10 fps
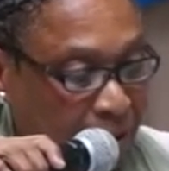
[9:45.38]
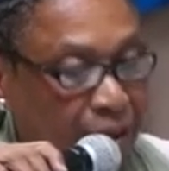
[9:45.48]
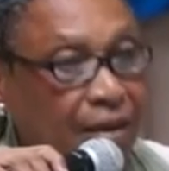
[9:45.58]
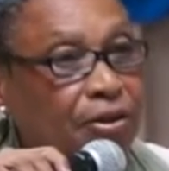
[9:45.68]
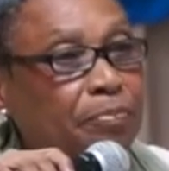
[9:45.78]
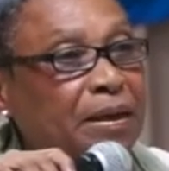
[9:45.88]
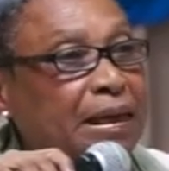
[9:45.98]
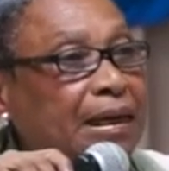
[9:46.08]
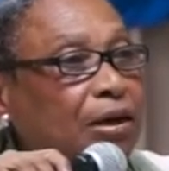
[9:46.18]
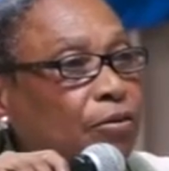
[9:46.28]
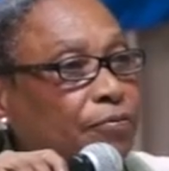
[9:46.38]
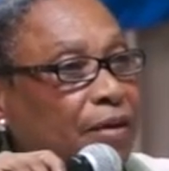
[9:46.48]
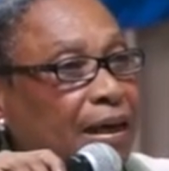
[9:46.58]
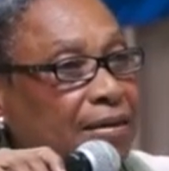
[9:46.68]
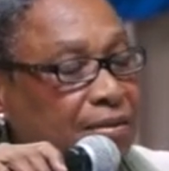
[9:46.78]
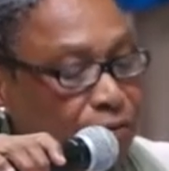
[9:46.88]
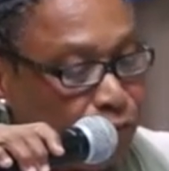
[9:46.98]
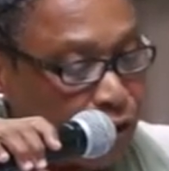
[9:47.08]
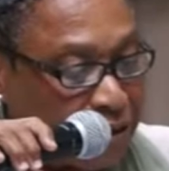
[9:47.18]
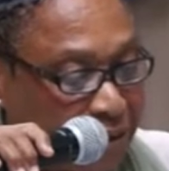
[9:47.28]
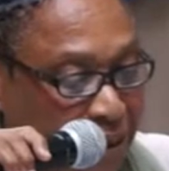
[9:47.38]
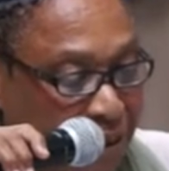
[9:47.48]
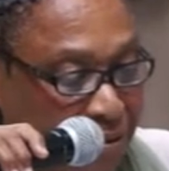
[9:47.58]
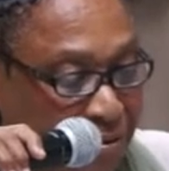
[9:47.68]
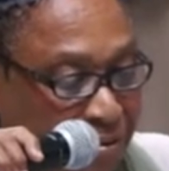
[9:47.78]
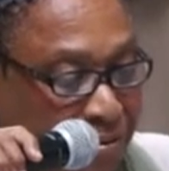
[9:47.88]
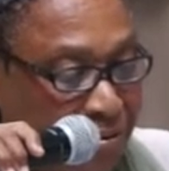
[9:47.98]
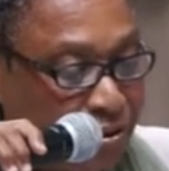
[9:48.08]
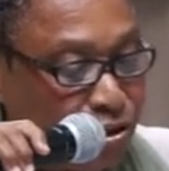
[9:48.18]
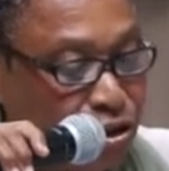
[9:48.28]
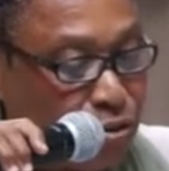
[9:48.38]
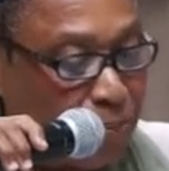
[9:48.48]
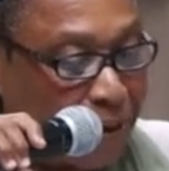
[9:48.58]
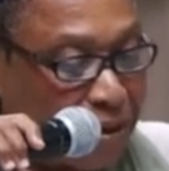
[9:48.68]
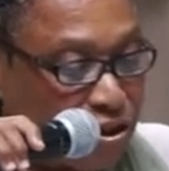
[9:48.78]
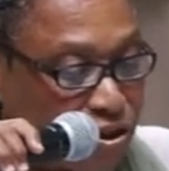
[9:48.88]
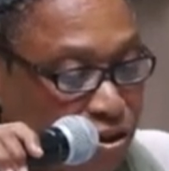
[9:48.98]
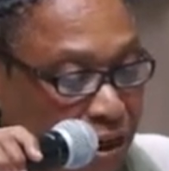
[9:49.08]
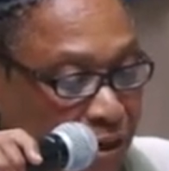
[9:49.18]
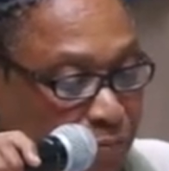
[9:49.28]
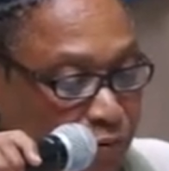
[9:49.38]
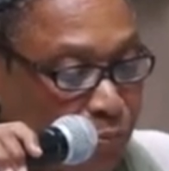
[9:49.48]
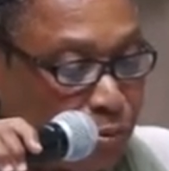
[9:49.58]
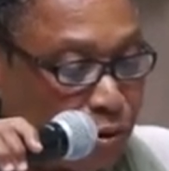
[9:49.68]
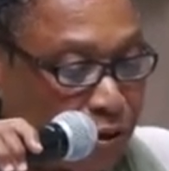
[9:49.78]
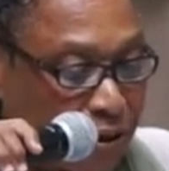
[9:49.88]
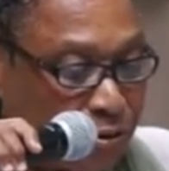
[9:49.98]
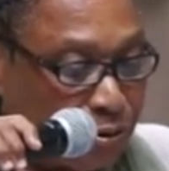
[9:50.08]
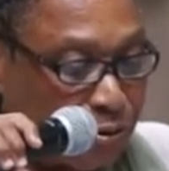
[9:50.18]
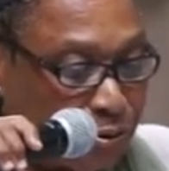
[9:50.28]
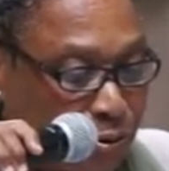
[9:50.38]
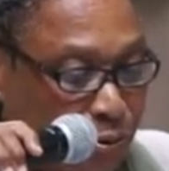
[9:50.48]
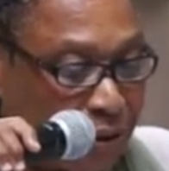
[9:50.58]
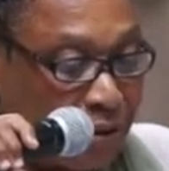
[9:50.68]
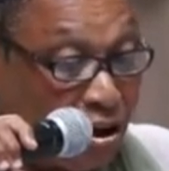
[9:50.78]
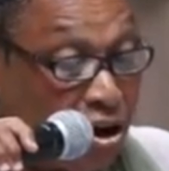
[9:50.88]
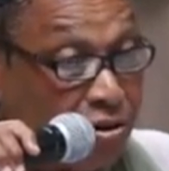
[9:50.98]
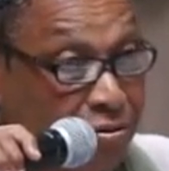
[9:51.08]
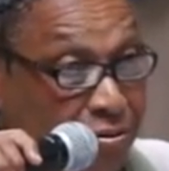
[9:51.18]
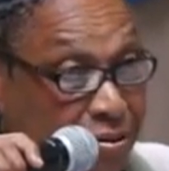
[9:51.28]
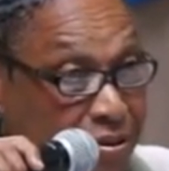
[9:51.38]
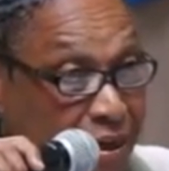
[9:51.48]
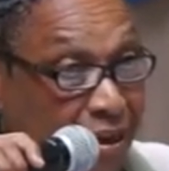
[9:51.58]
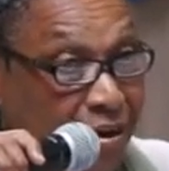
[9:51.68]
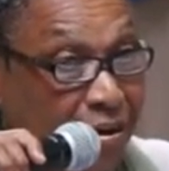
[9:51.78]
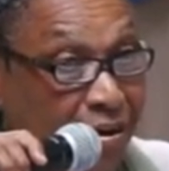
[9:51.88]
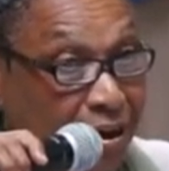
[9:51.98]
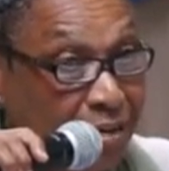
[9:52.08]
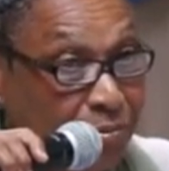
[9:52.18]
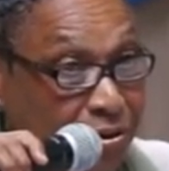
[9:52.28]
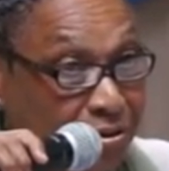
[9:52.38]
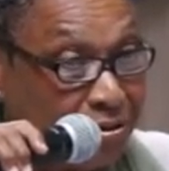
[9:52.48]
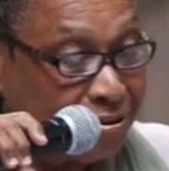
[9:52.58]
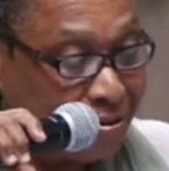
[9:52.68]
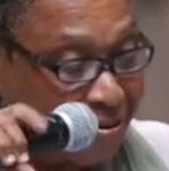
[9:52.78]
In the beginning of 1848, the Spanish came from Puerto Rico with unskilled laborers.